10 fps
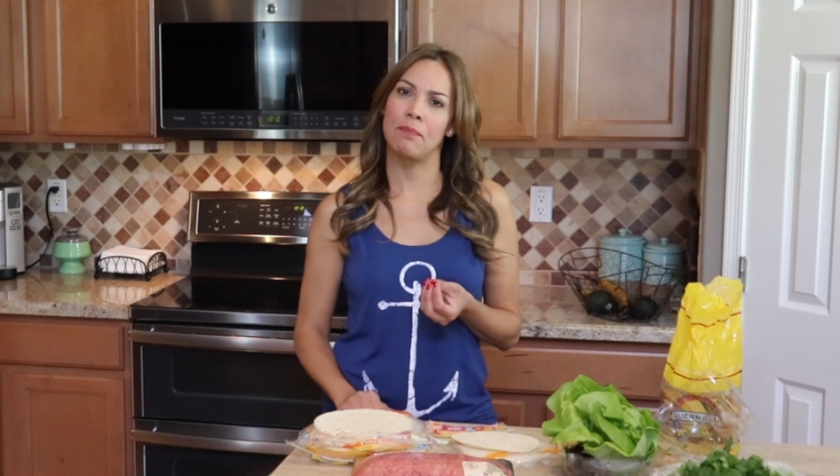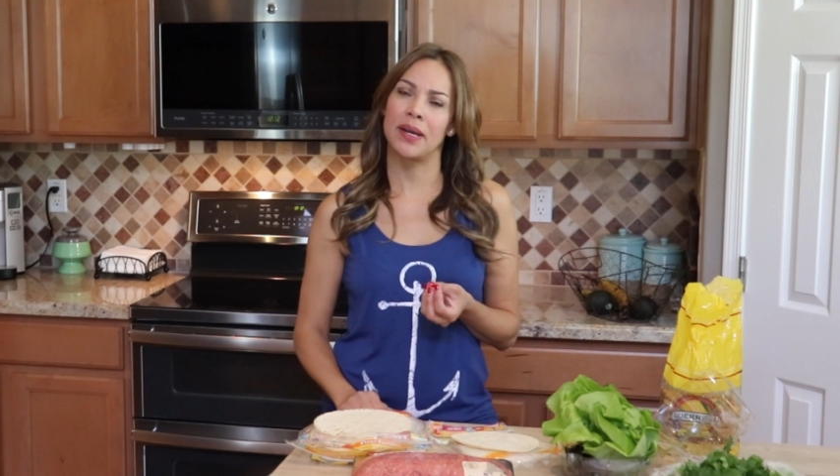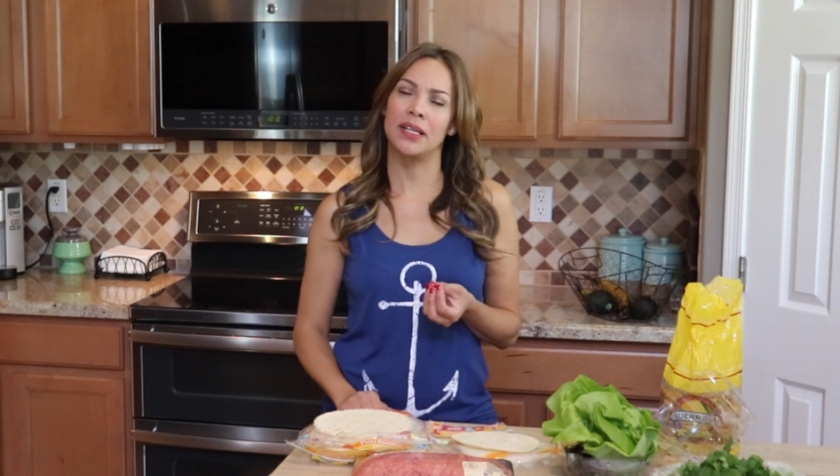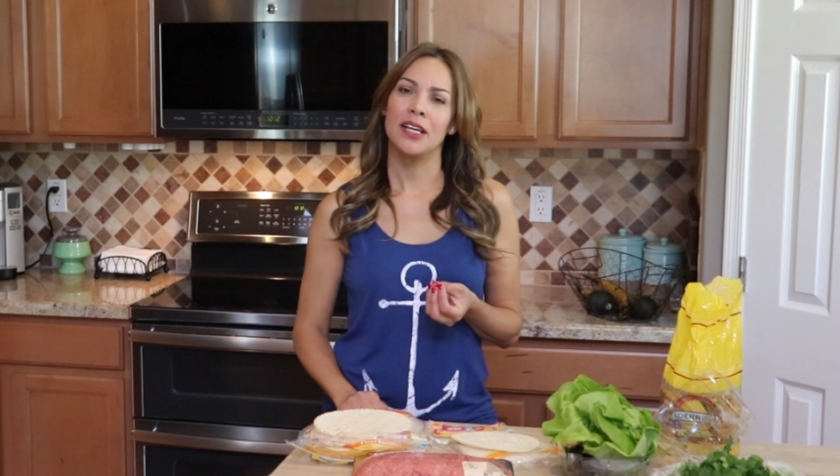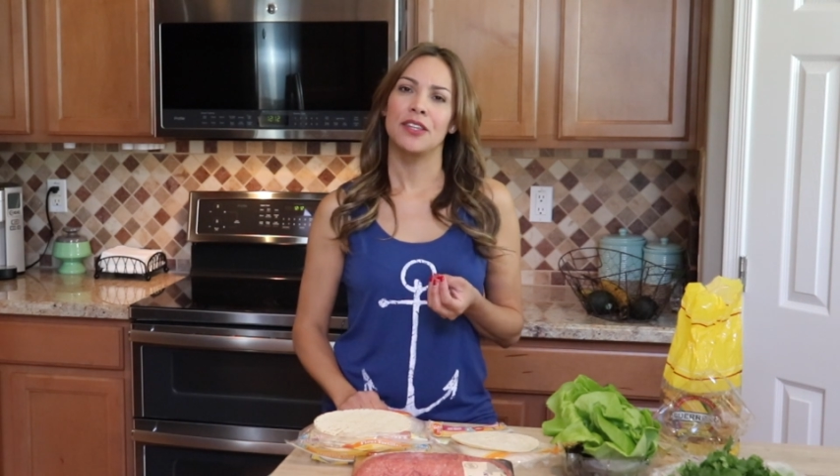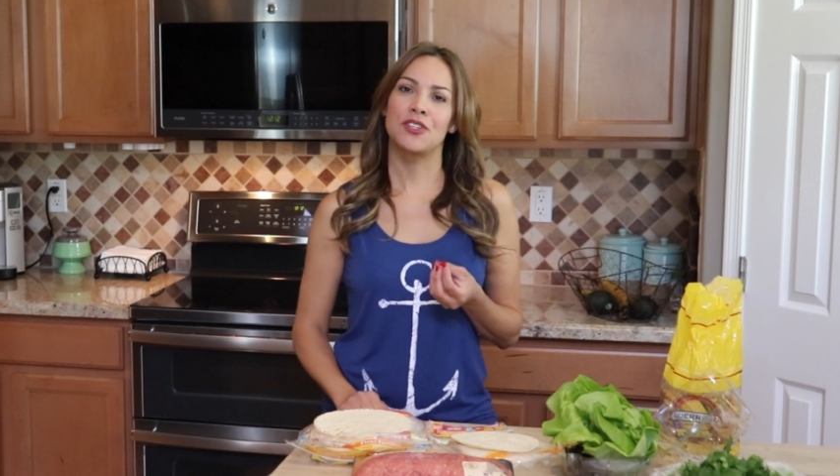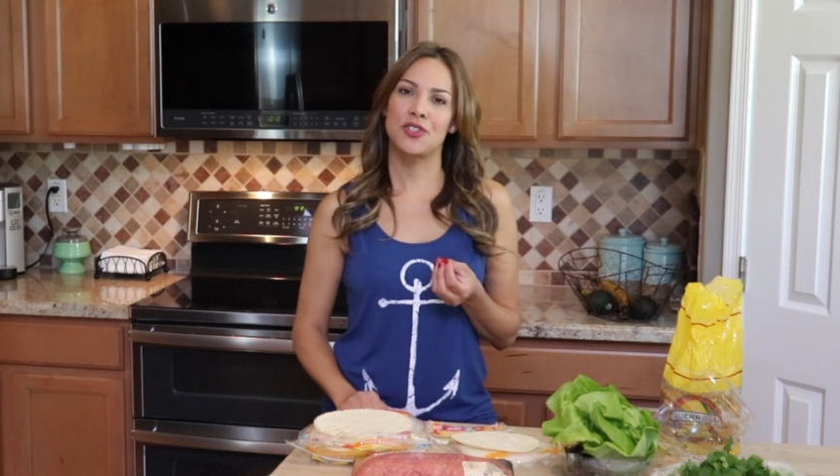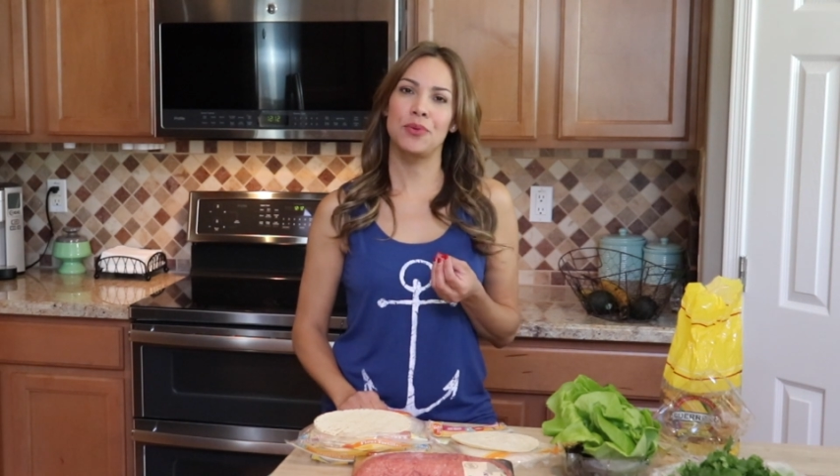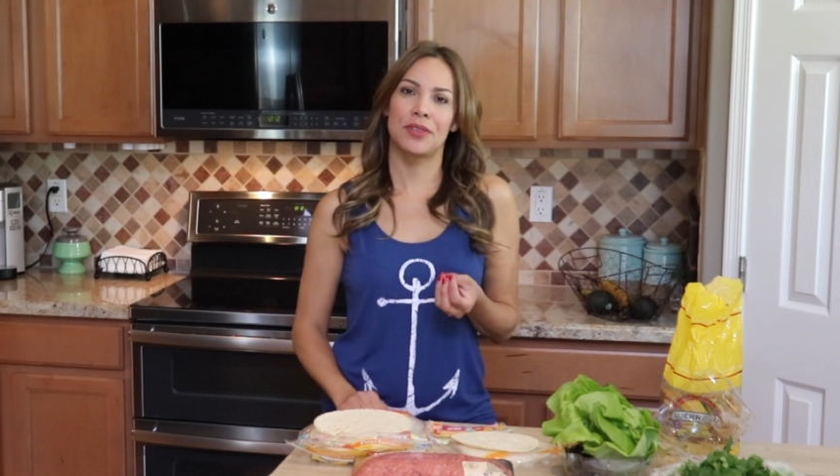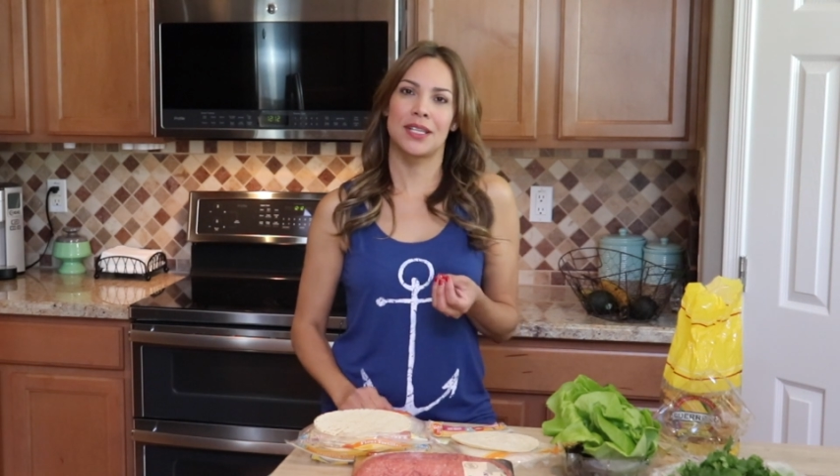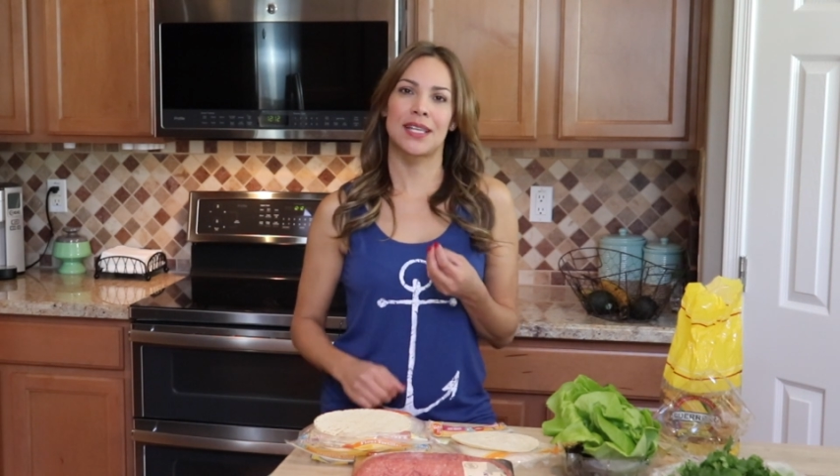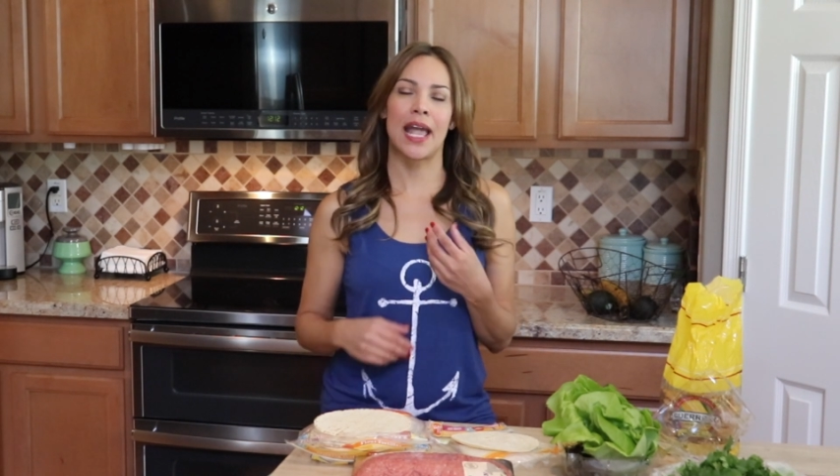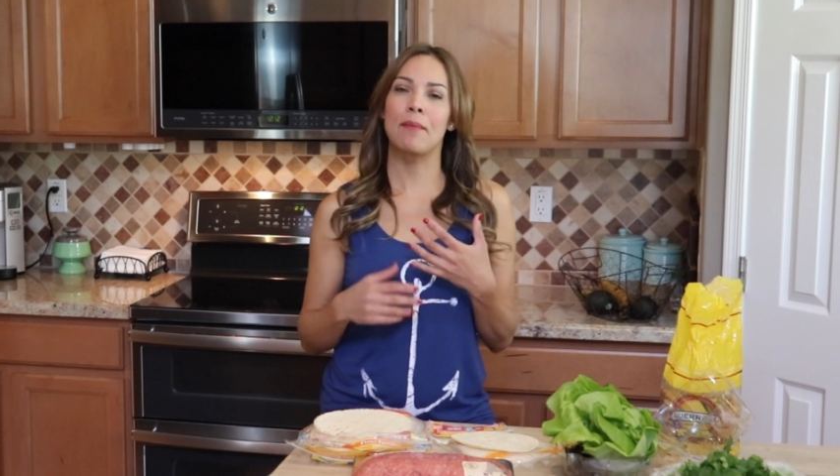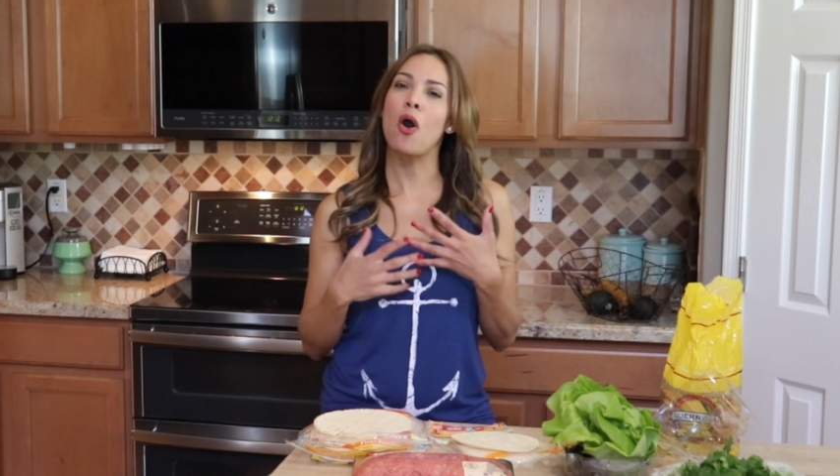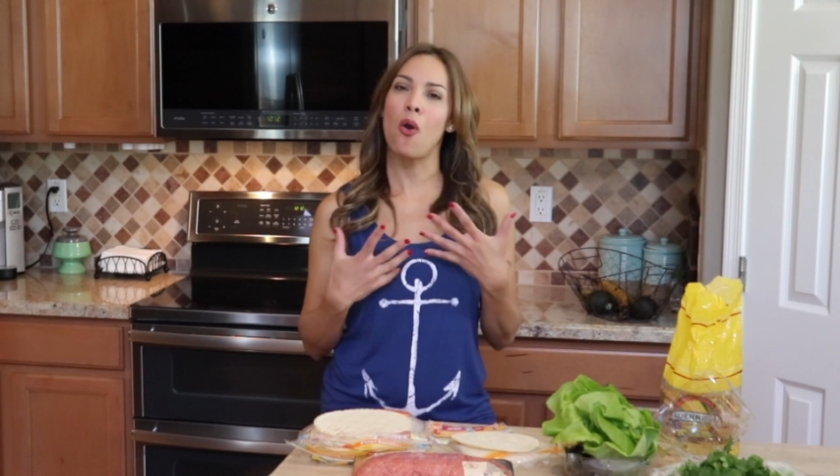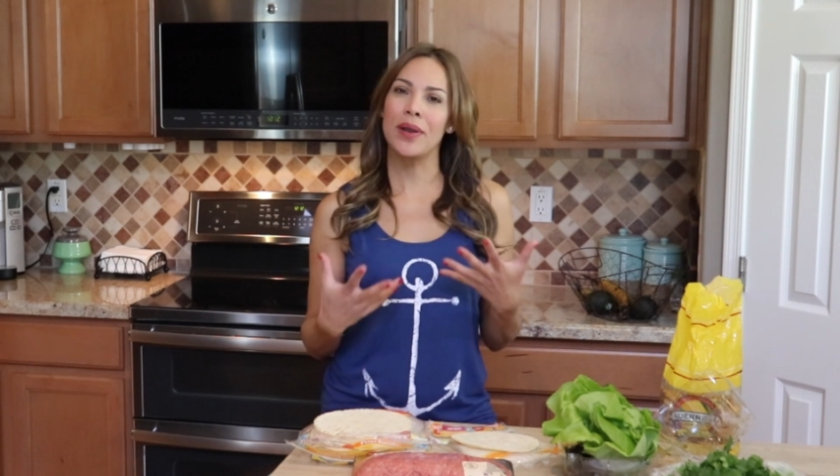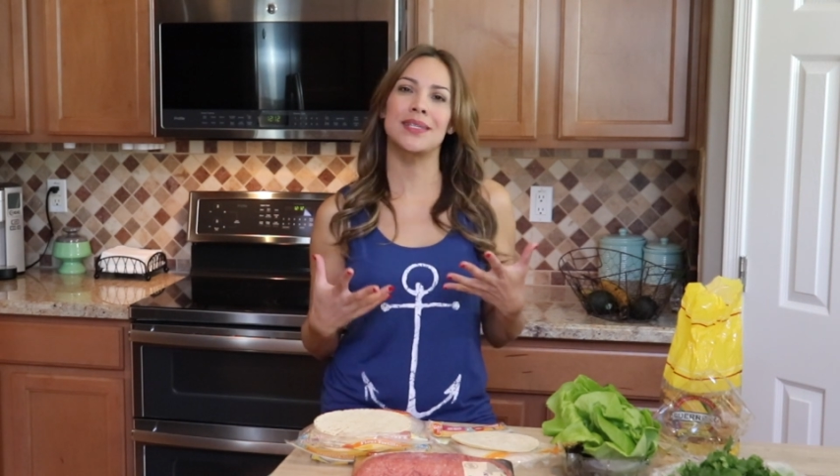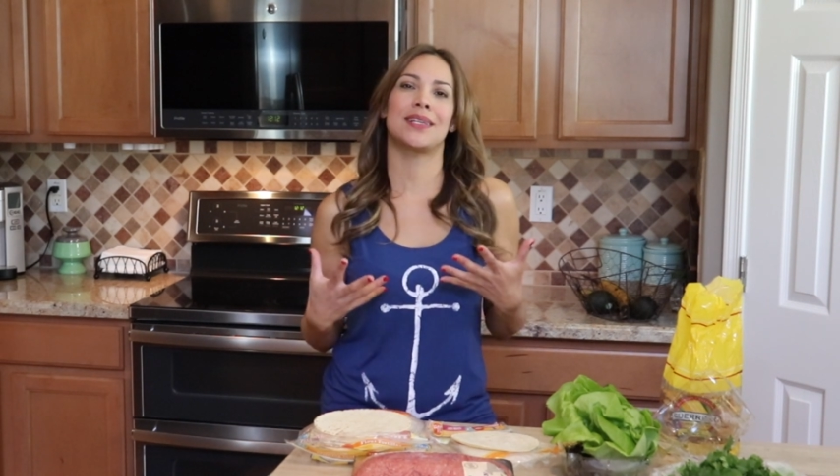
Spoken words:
but the truth is I am always